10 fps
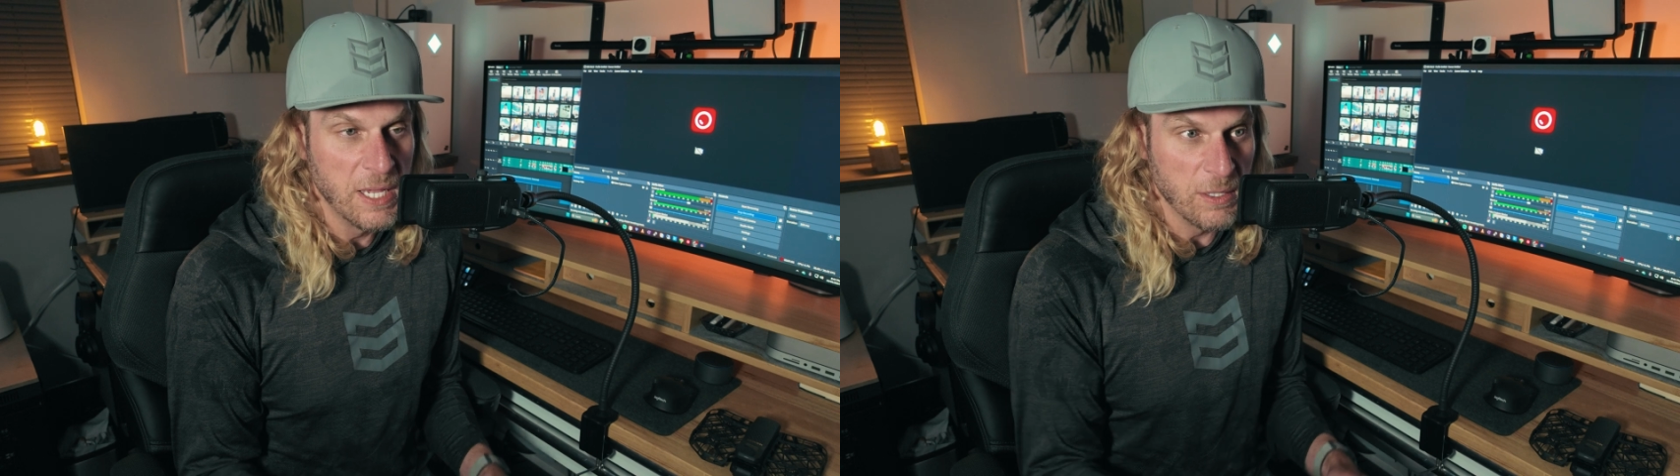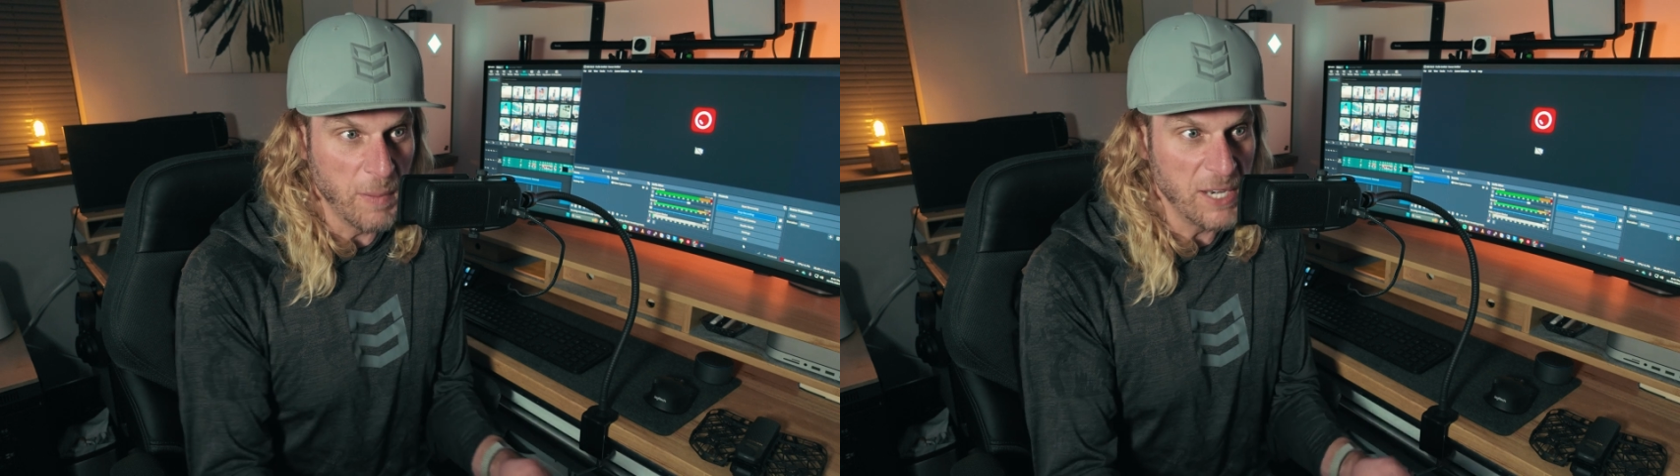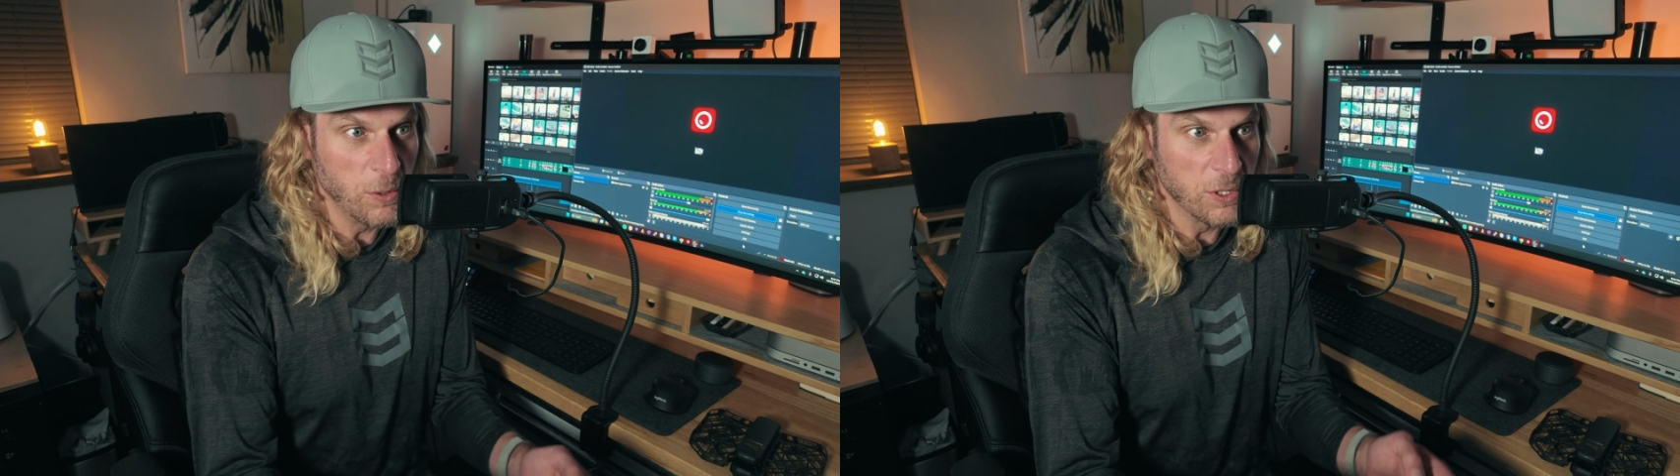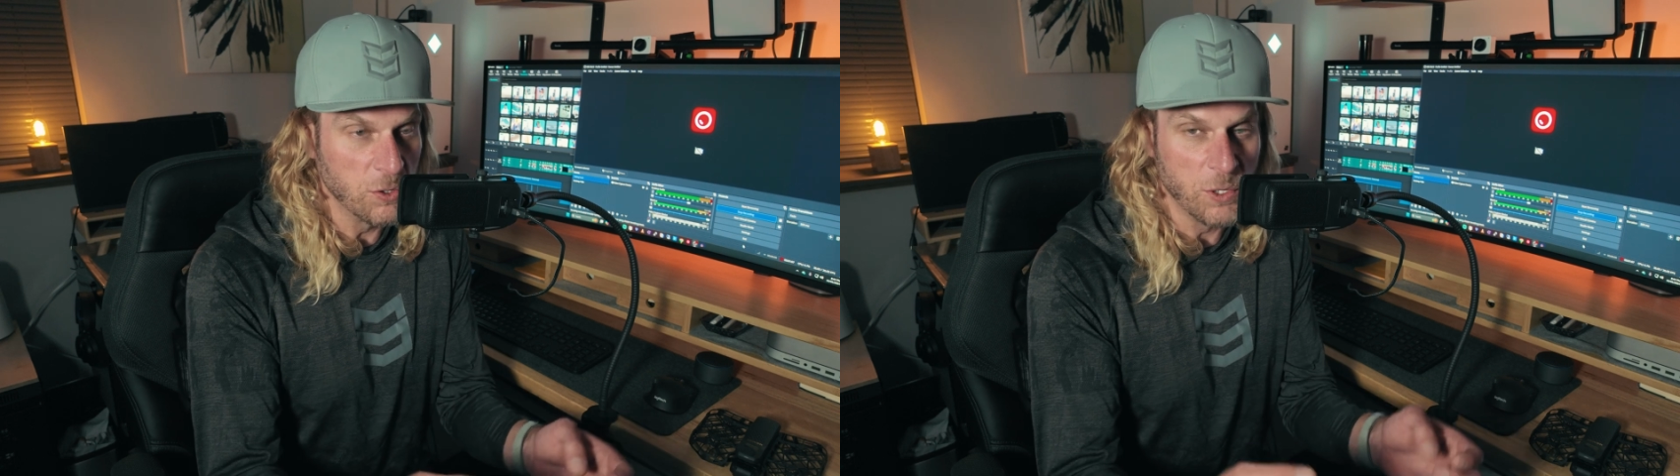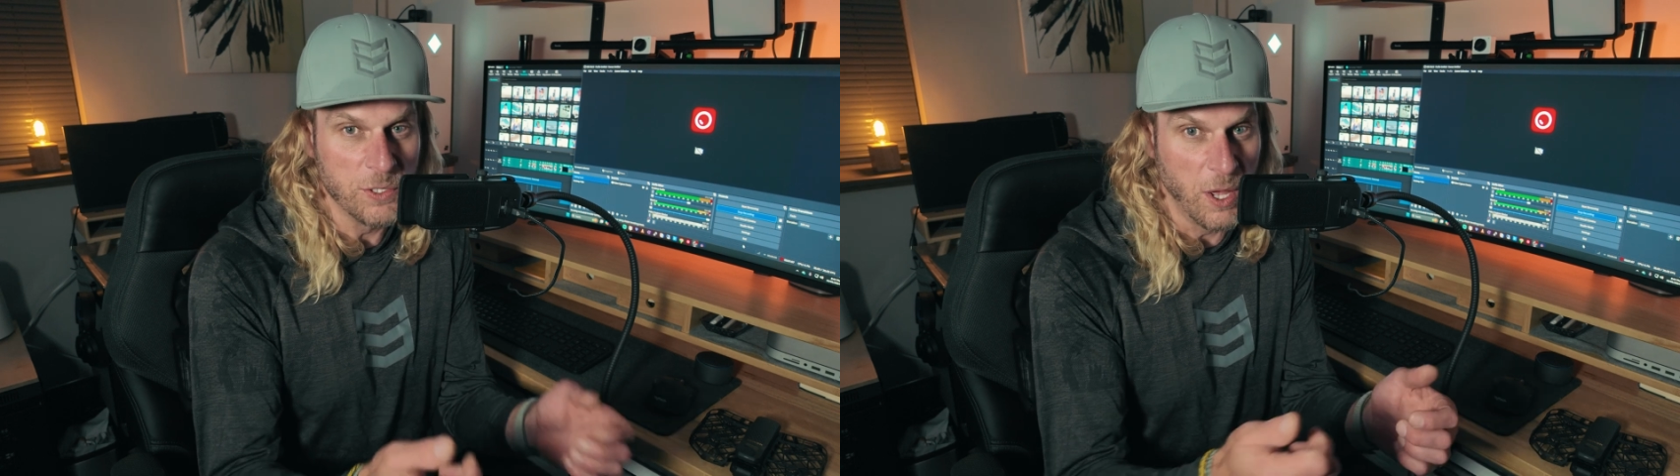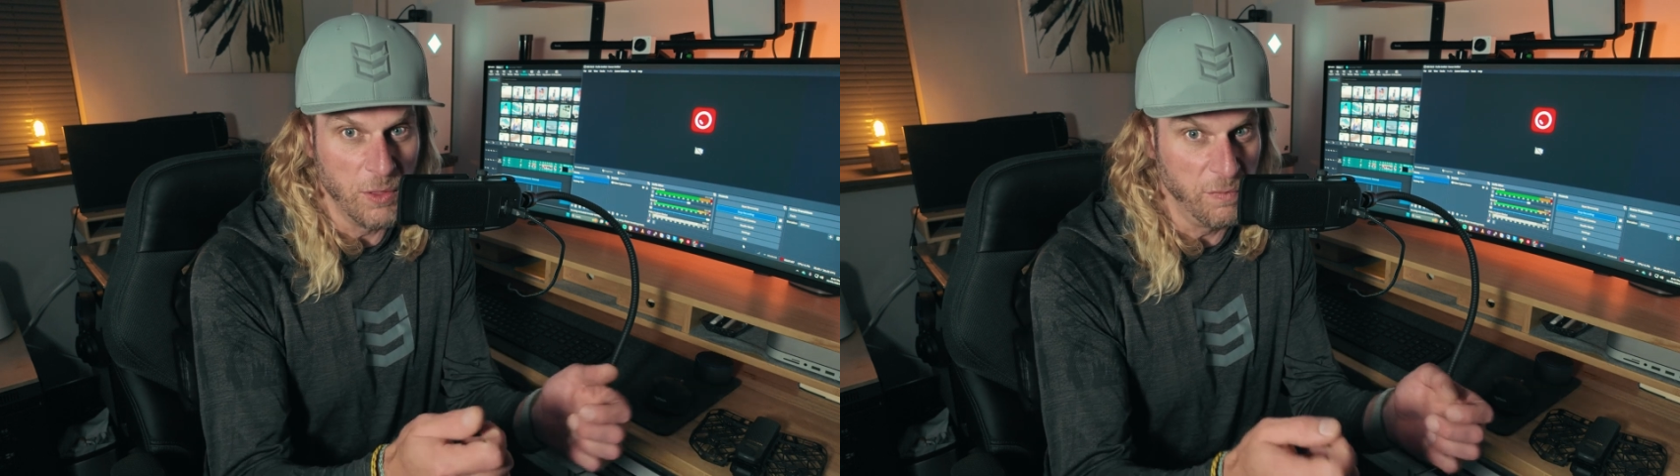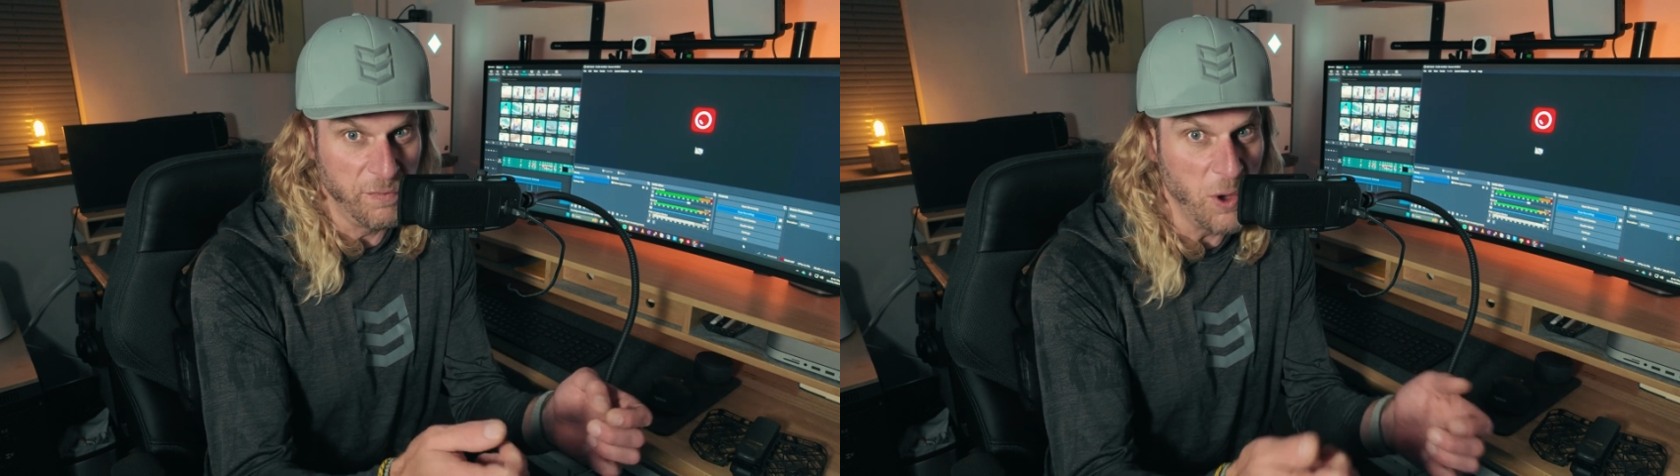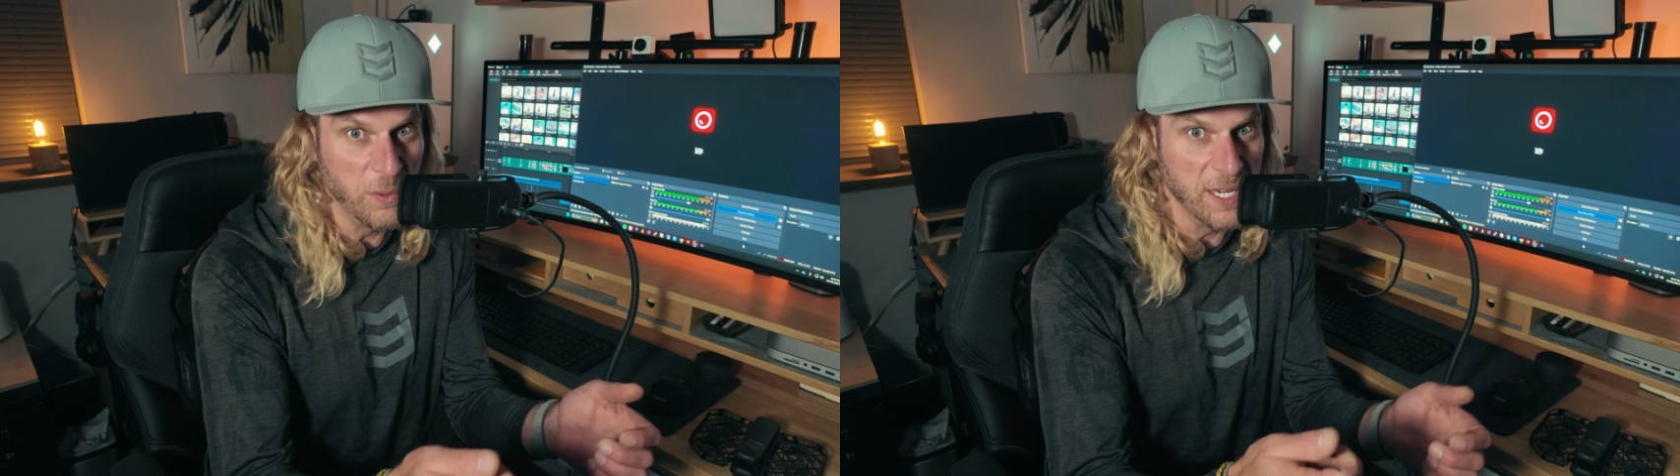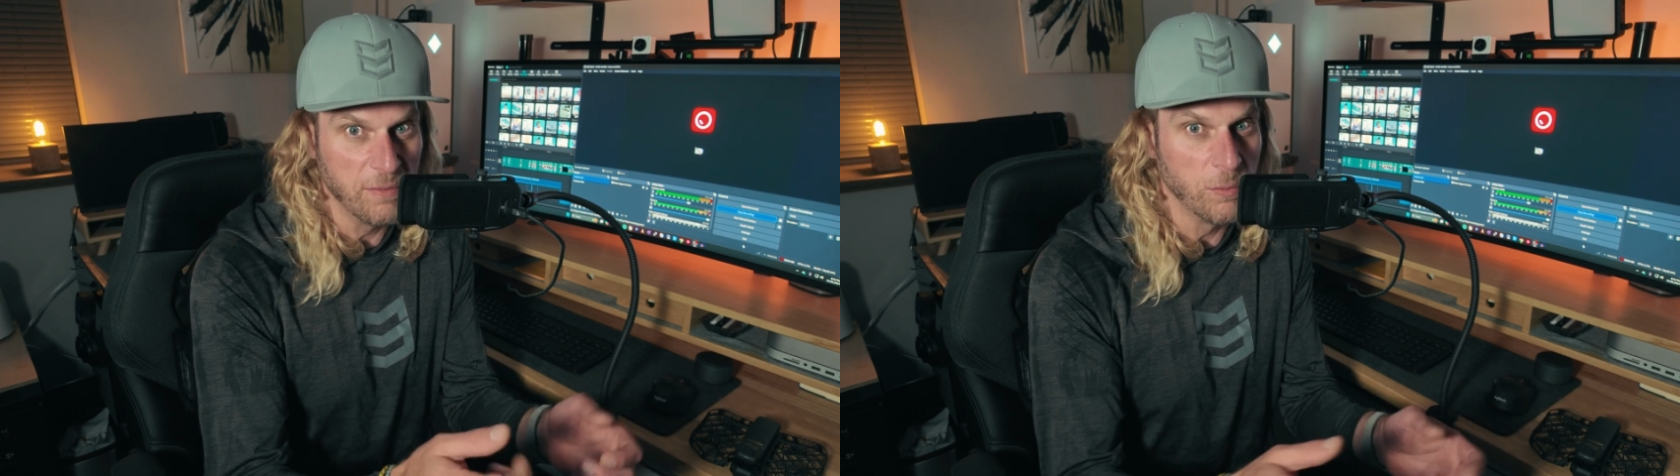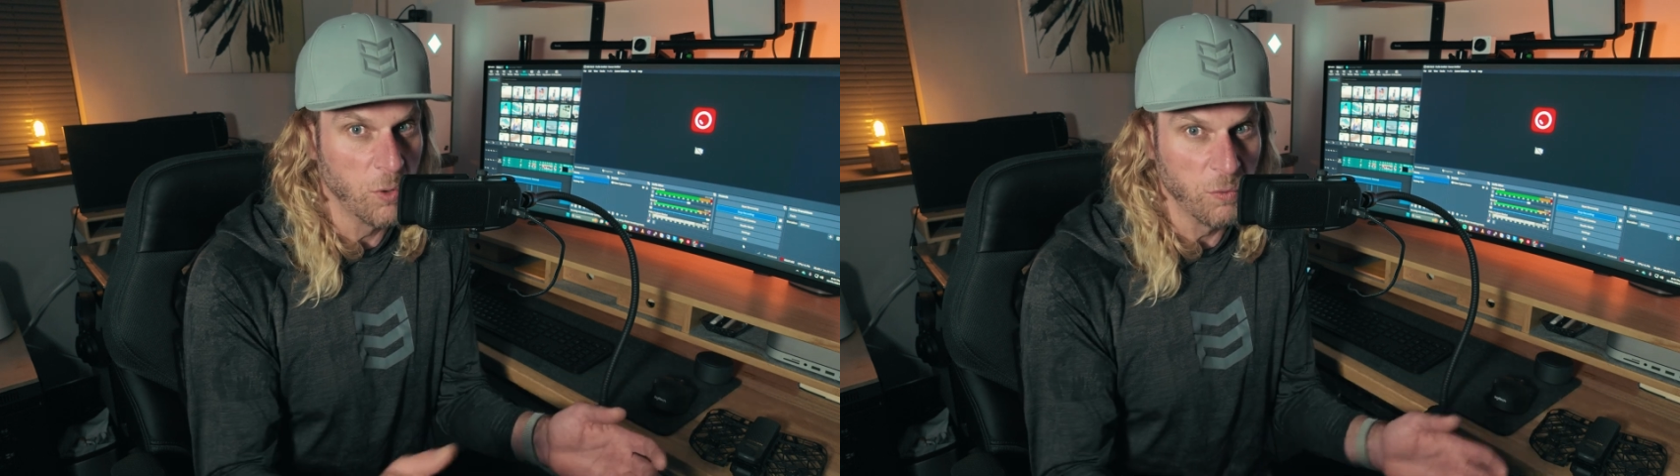The manual controls on the phone
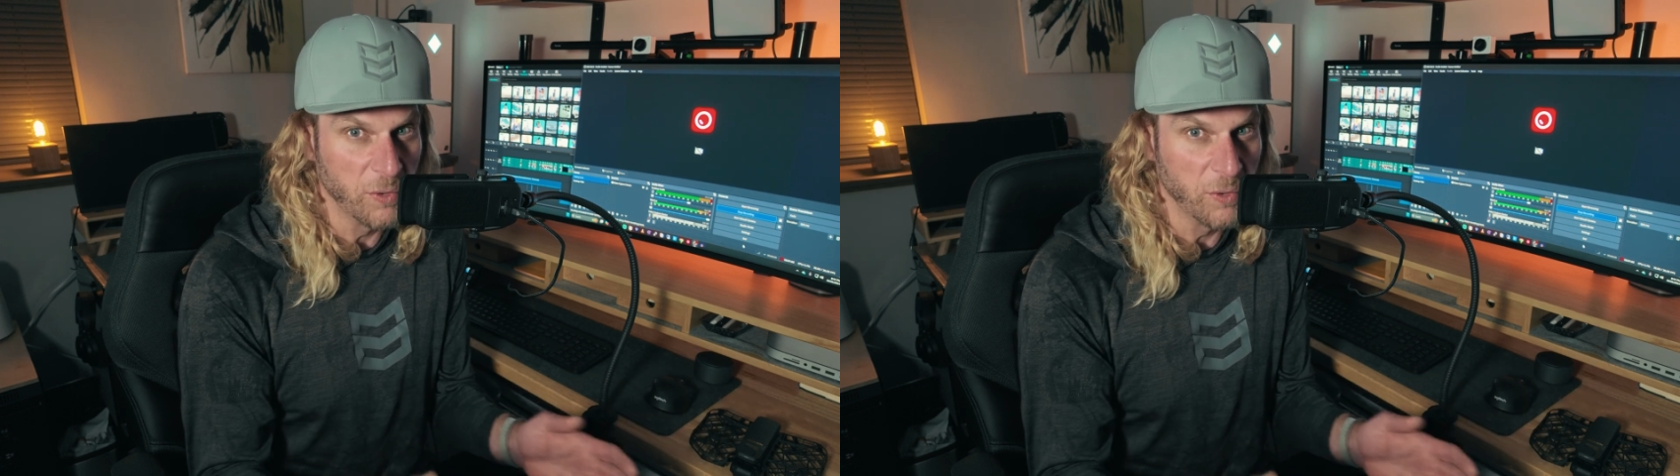even were